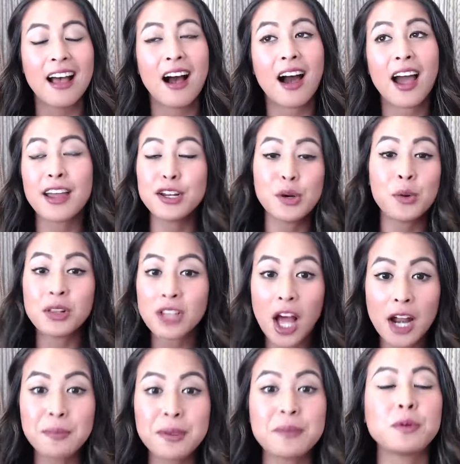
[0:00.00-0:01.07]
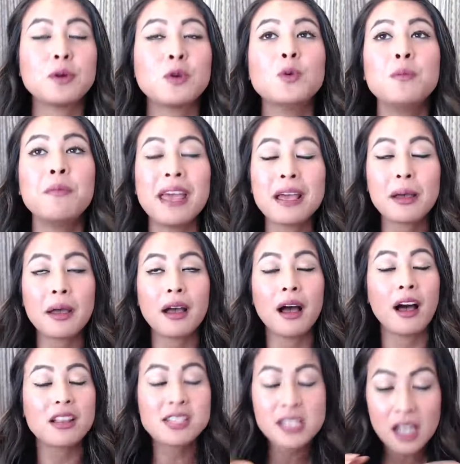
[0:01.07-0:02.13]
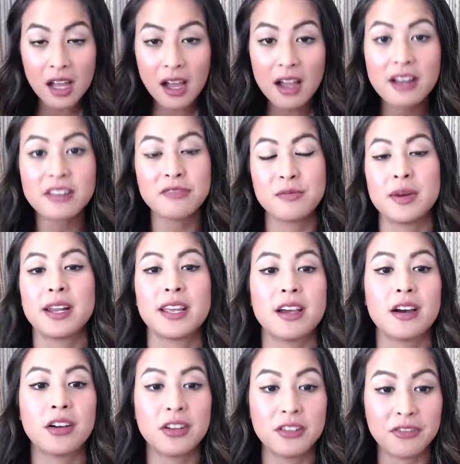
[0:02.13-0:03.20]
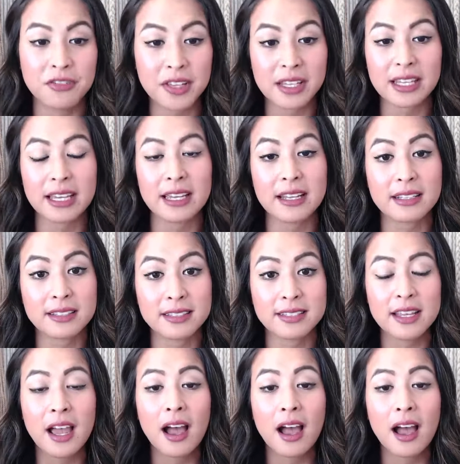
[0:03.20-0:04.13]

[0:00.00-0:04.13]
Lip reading: I know a lot of people who make a ton of money on affiliates